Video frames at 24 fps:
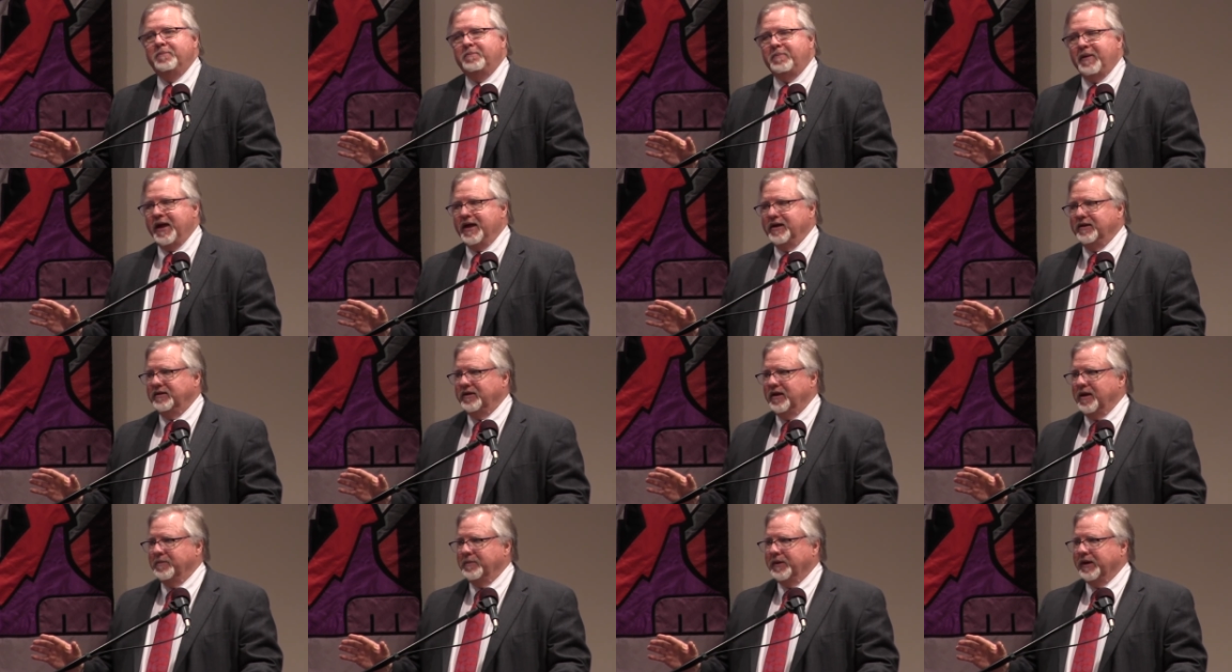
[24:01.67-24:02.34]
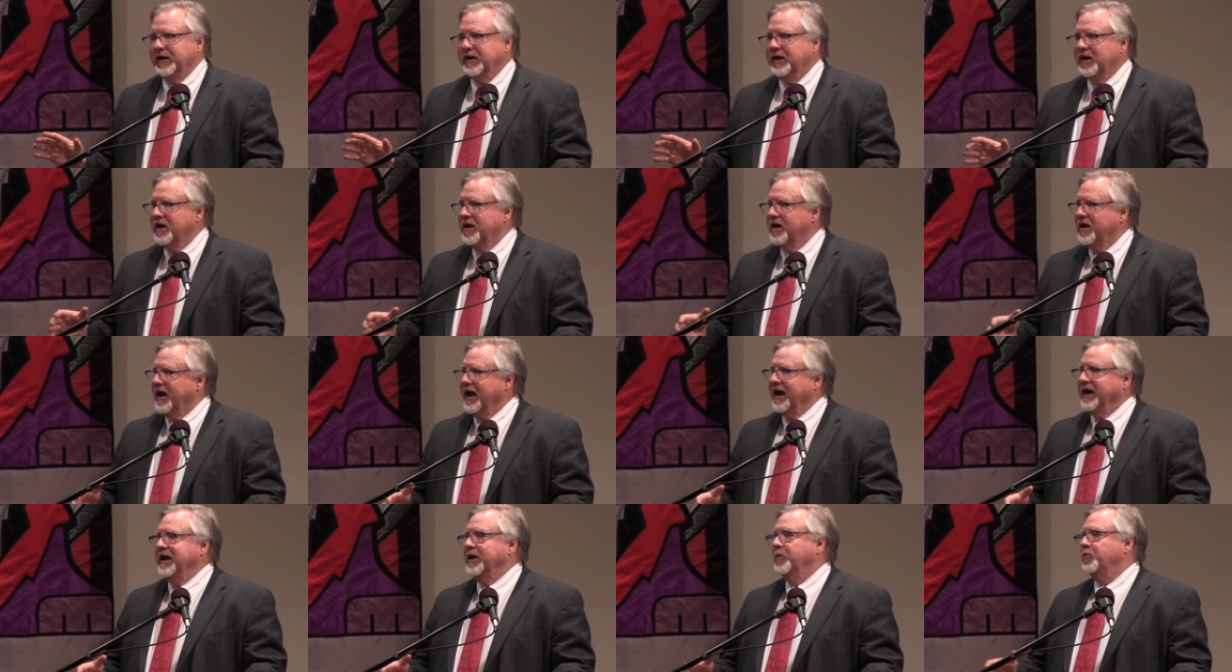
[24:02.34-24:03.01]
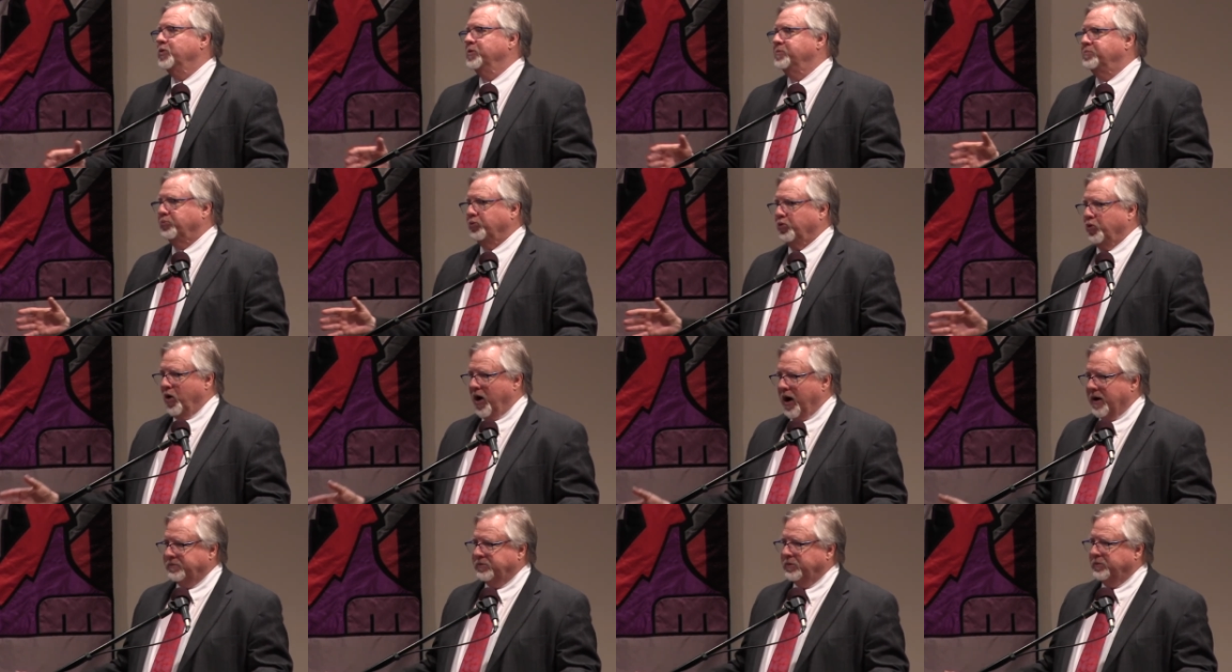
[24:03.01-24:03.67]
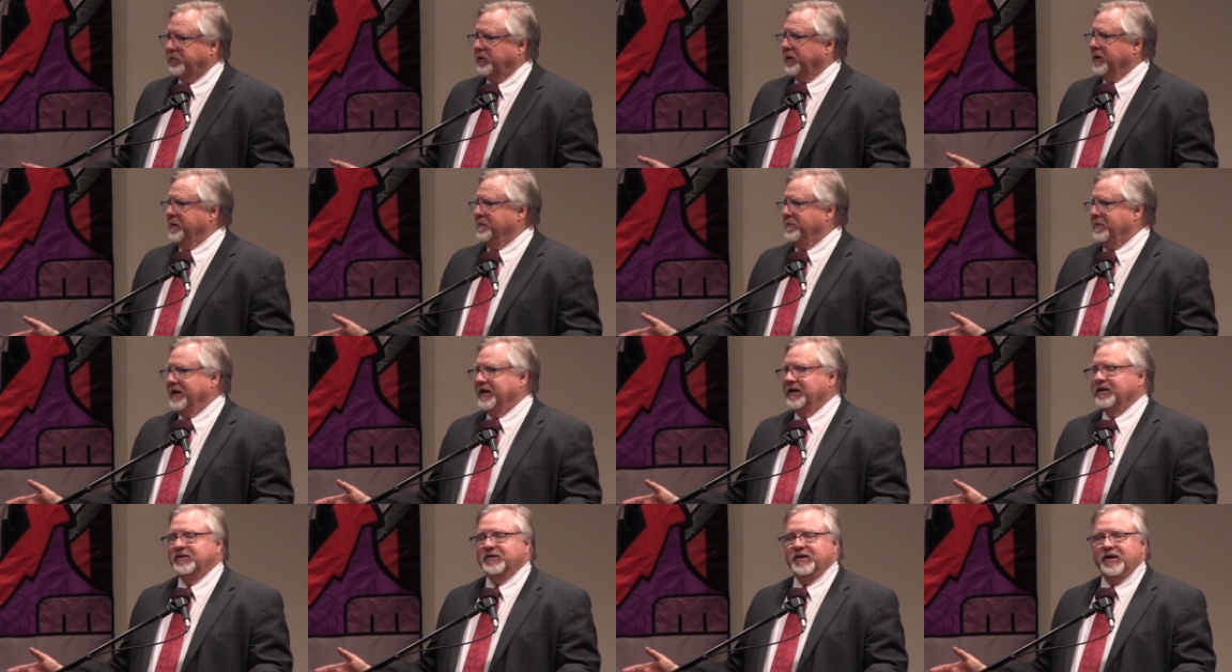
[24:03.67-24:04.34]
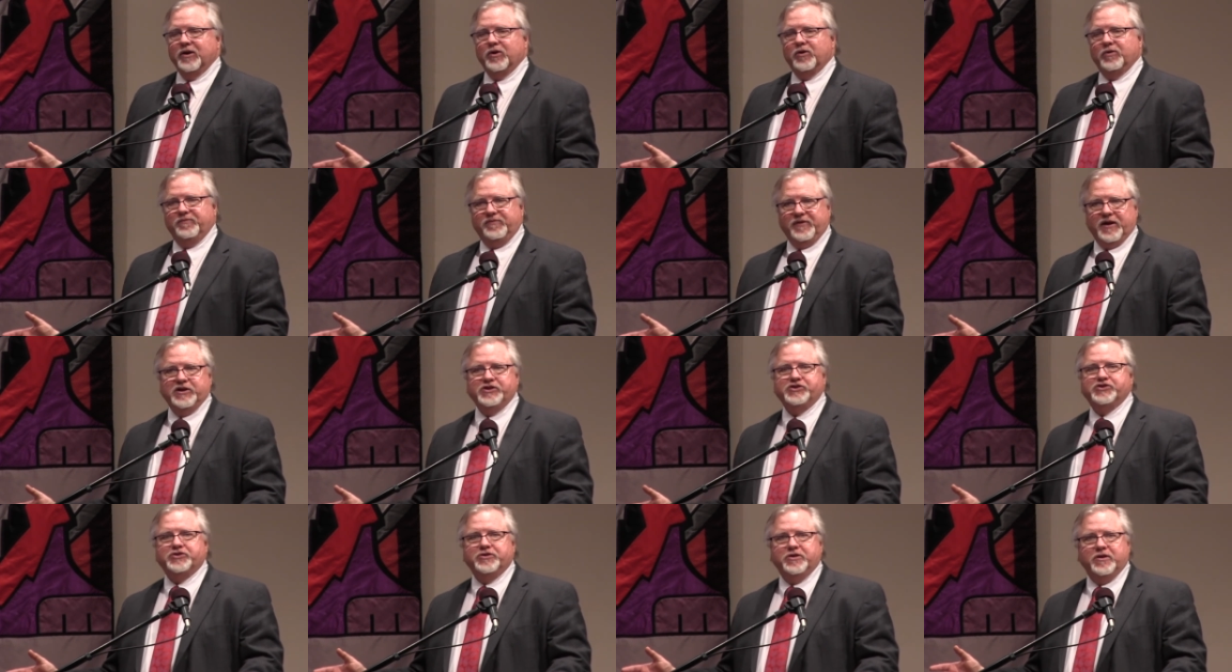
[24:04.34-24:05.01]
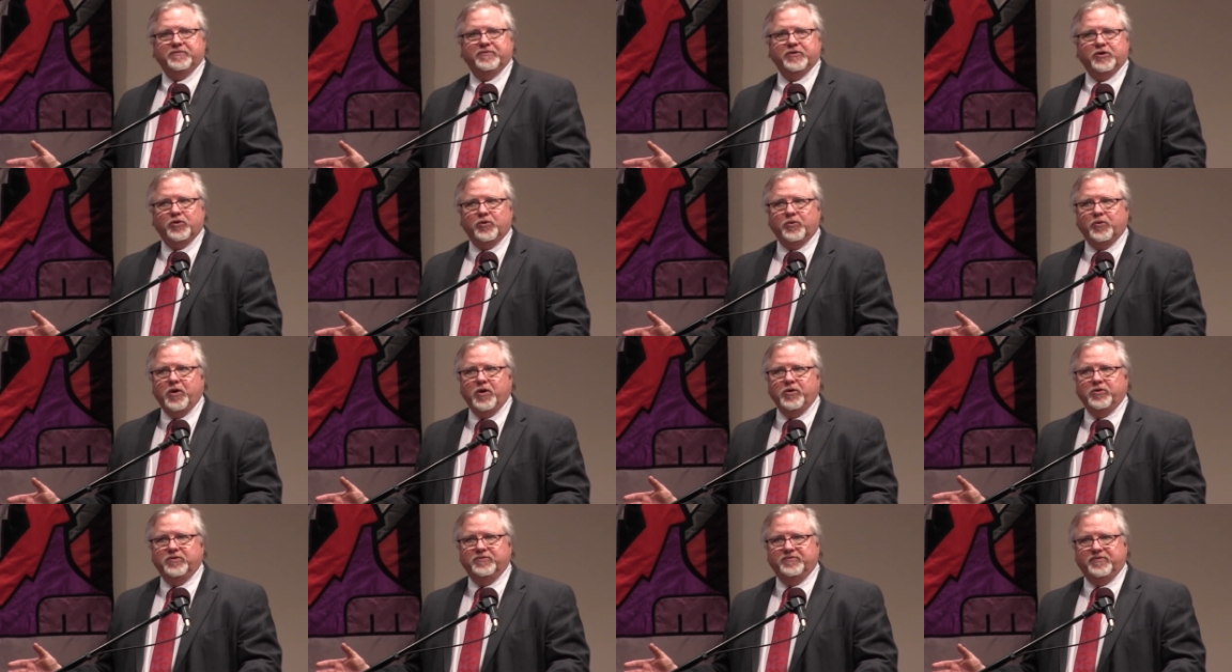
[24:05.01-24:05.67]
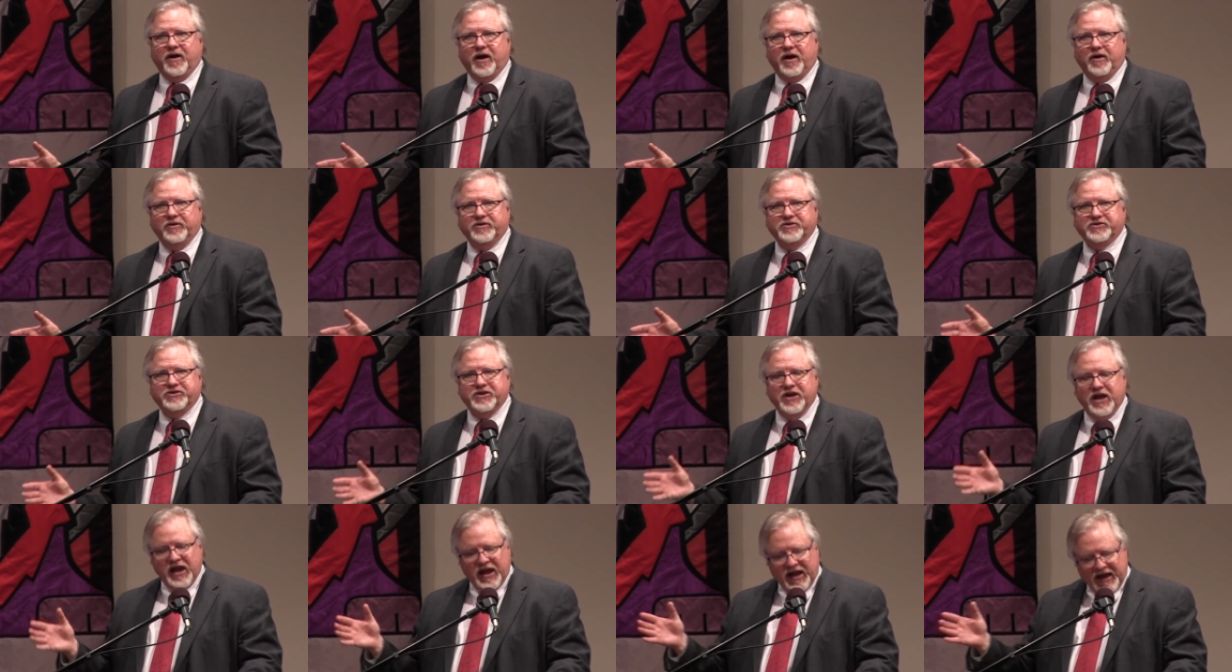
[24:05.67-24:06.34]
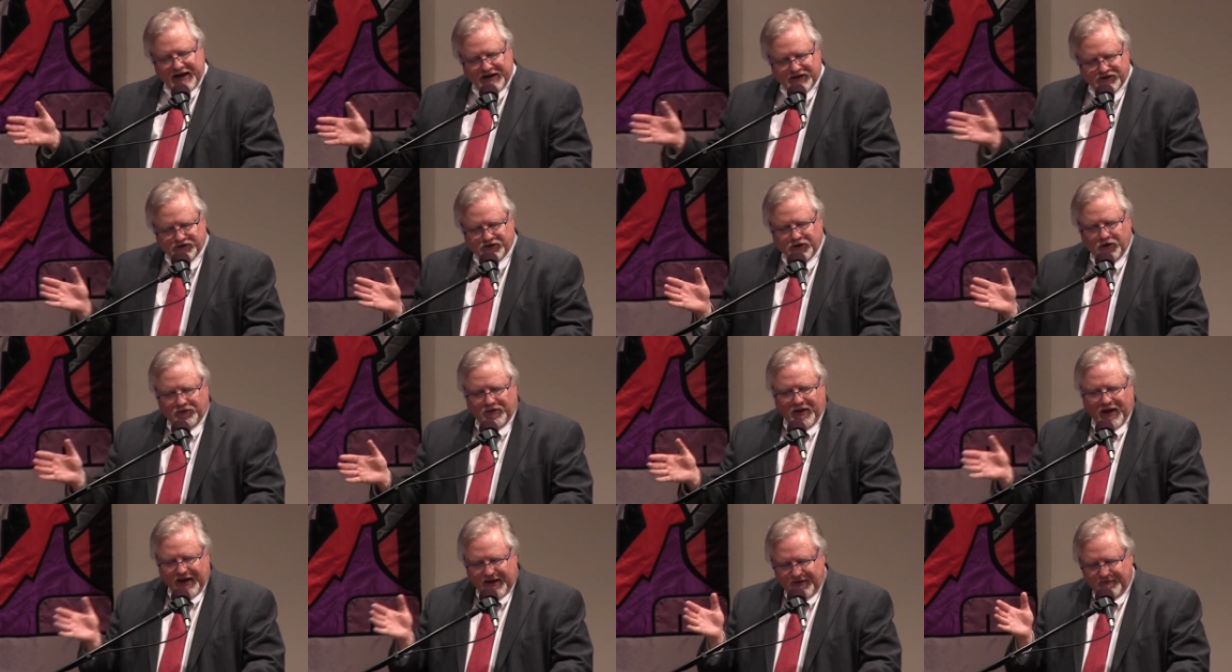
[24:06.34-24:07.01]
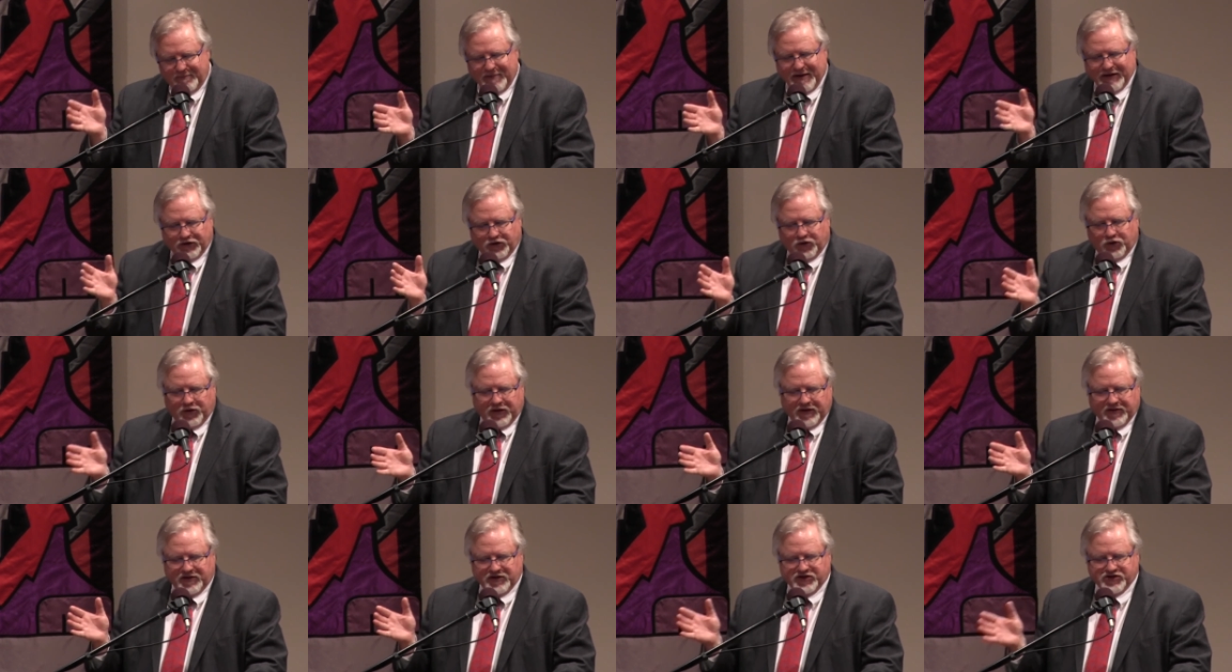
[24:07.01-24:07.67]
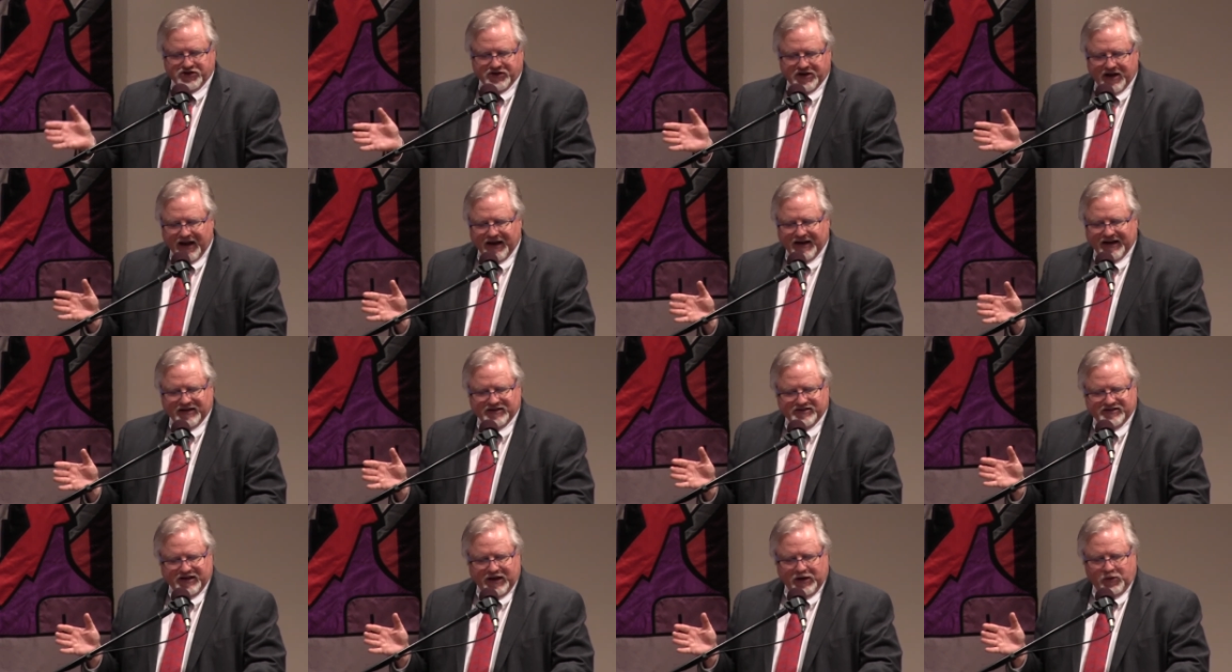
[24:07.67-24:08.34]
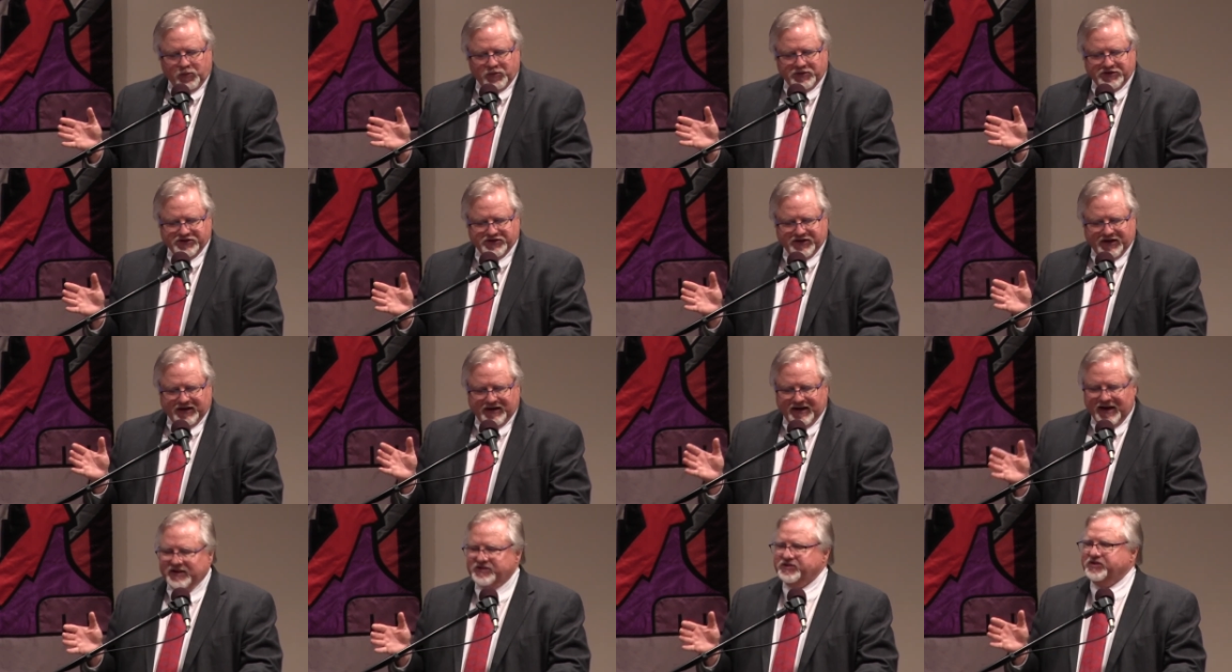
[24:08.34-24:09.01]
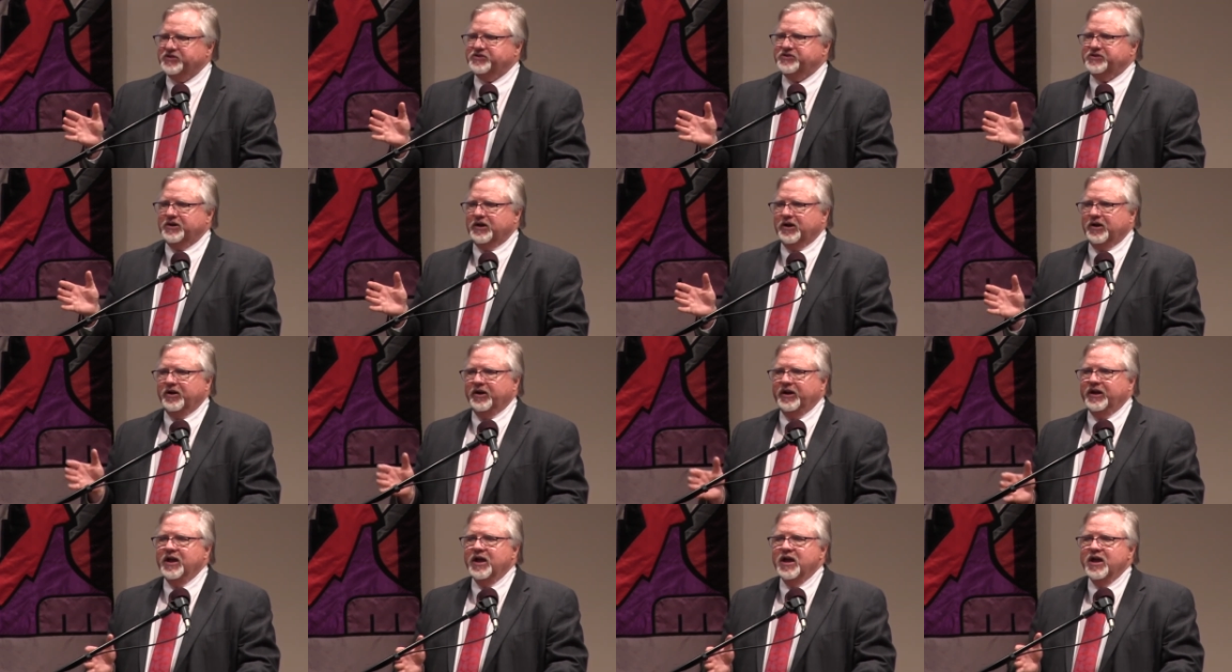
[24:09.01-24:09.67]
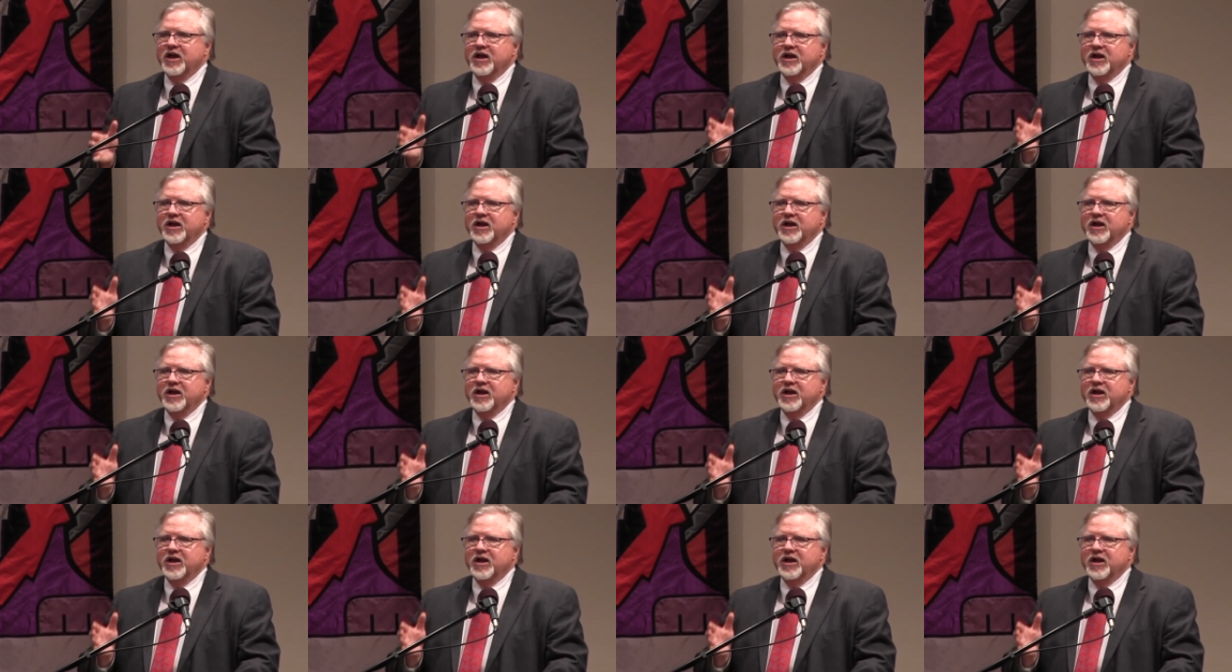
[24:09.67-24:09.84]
a pandemic and it would probably be a derivation of the coronavirus. And so they have been doing the genetic sequencing necessary